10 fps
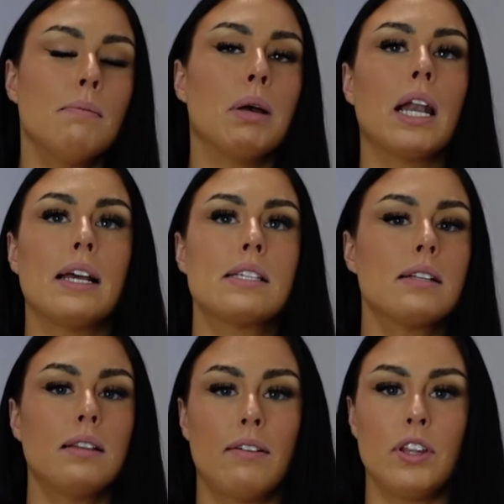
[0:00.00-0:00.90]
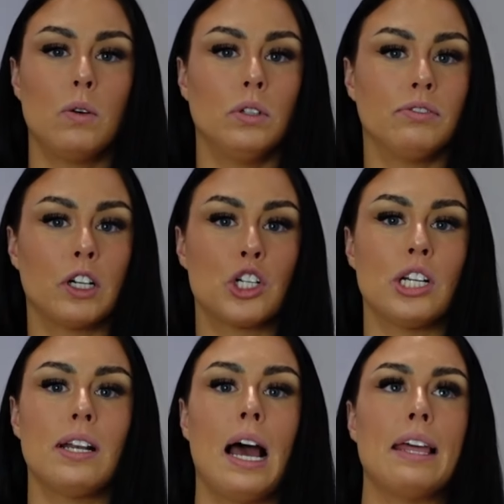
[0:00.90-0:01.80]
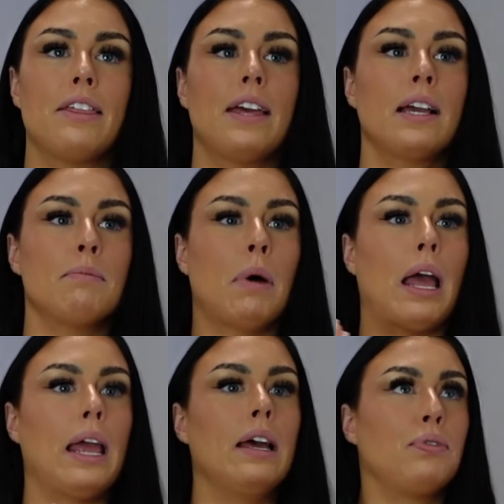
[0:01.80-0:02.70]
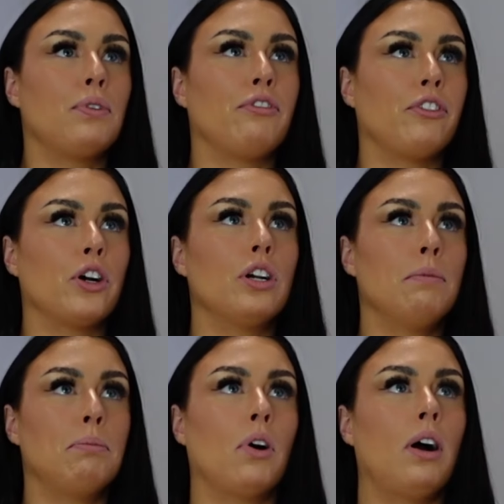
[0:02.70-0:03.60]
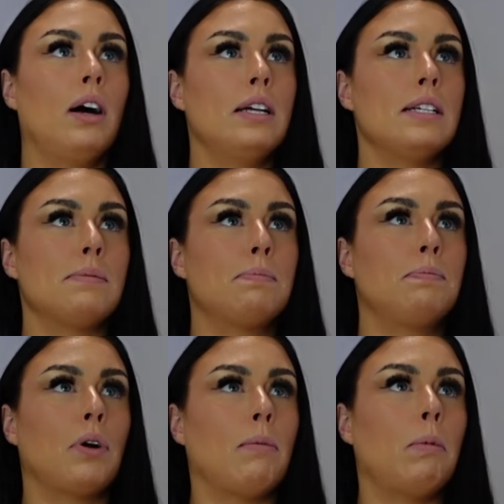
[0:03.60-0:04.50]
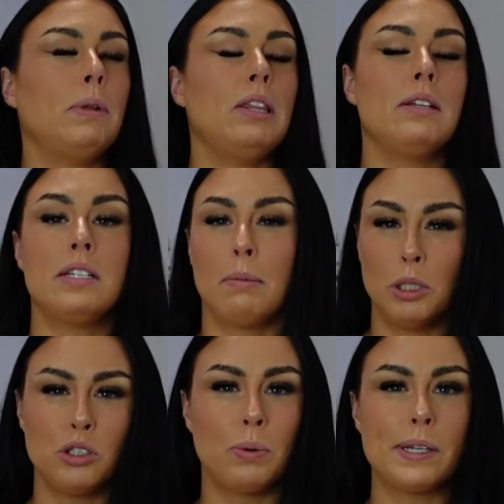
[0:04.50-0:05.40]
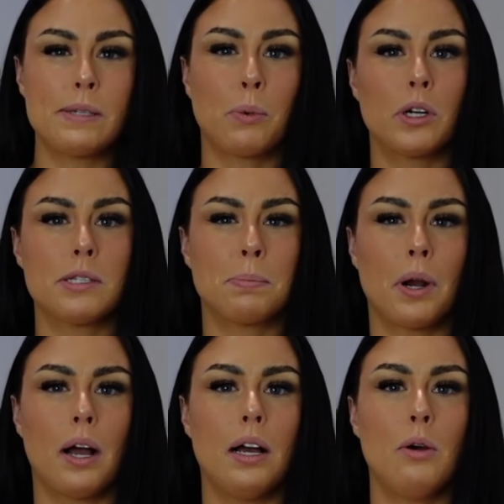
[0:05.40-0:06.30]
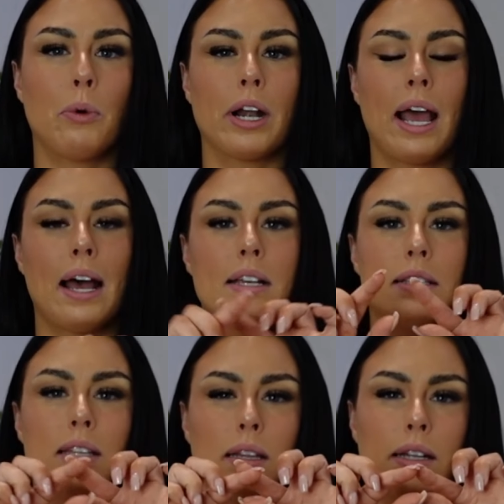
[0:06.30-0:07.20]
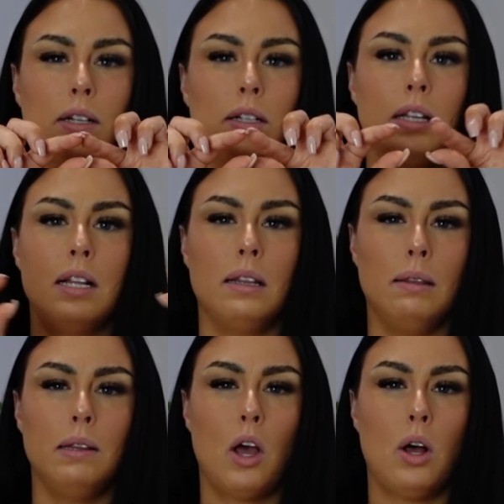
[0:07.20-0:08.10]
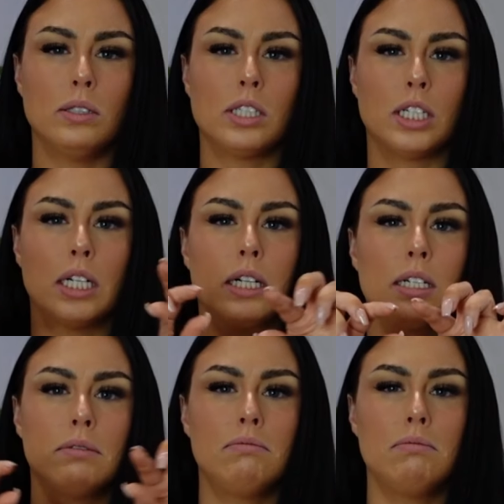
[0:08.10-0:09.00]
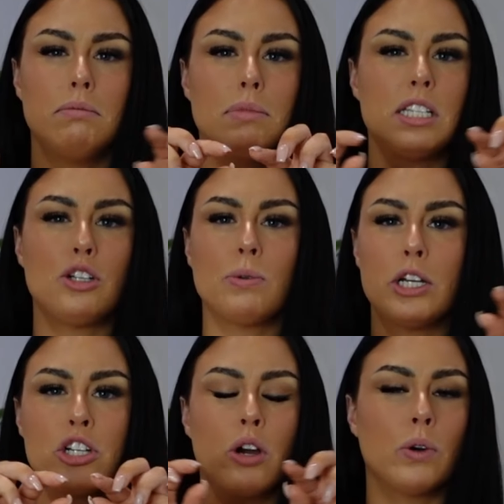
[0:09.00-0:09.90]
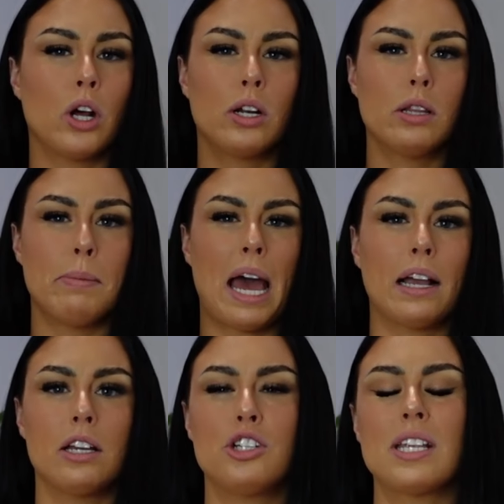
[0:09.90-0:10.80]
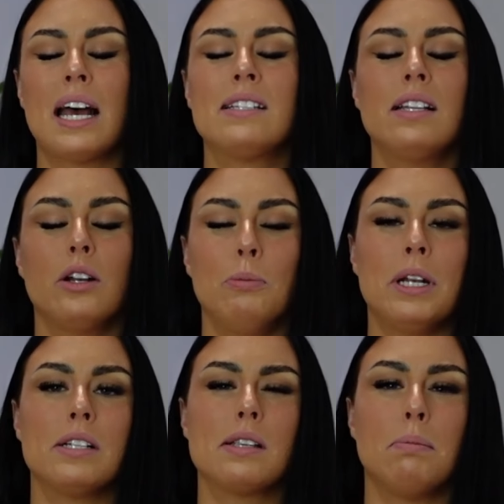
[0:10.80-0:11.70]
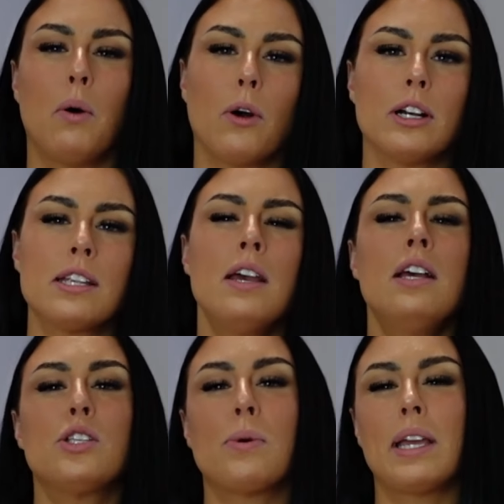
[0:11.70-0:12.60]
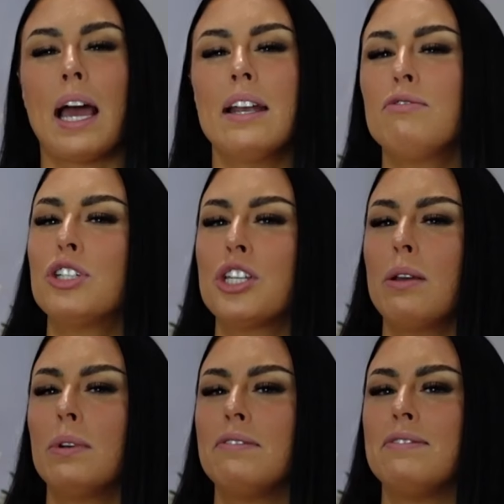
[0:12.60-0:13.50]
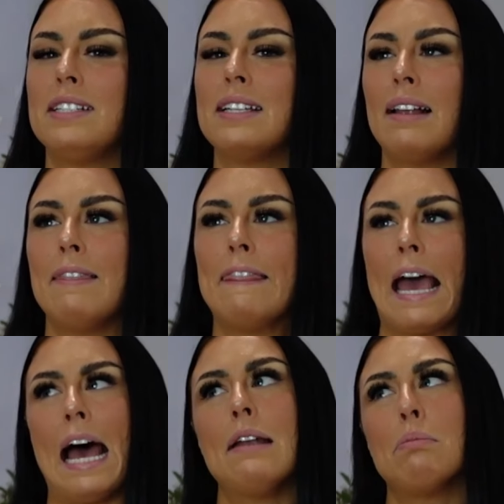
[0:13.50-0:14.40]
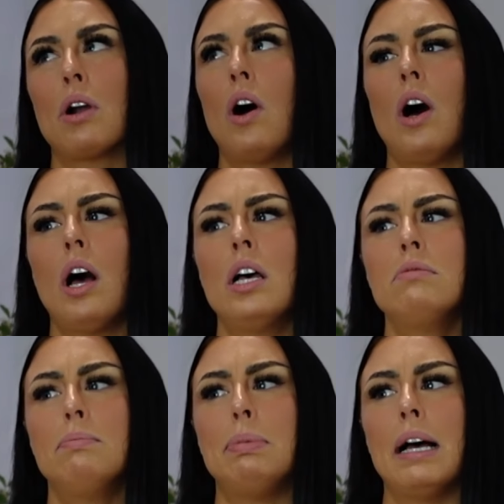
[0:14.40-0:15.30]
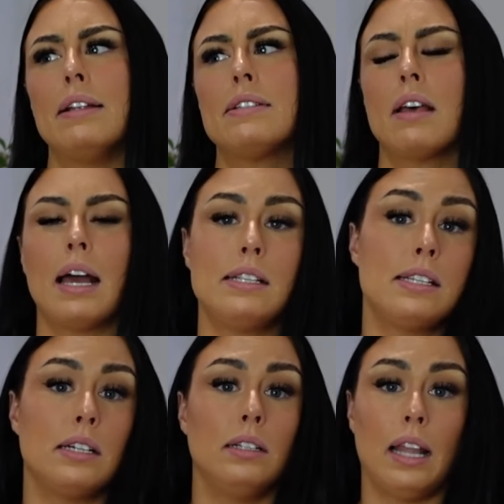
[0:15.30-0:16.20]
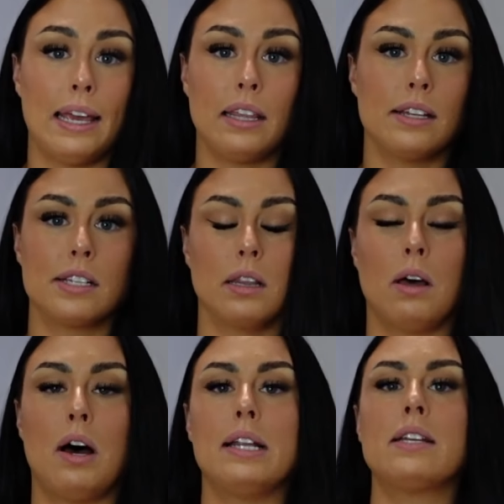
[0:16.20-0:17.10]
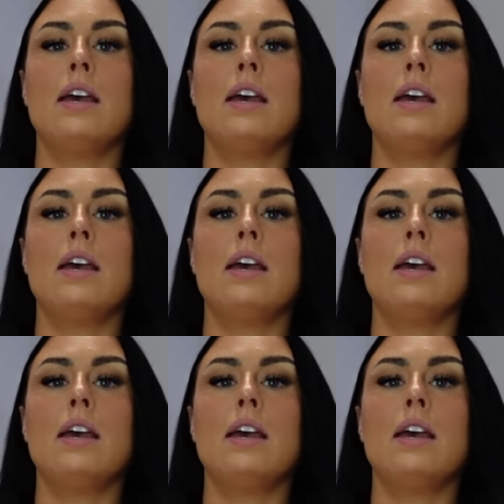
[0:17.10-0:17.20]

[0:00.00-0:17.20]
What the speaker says: but I still love the old version. I think my preferred bra is probably the double twist sports bra, where it has the little halter situation going on the back. It just adds a little bit of support. So I kind of wish they would have done that bra, but I still like this a lot.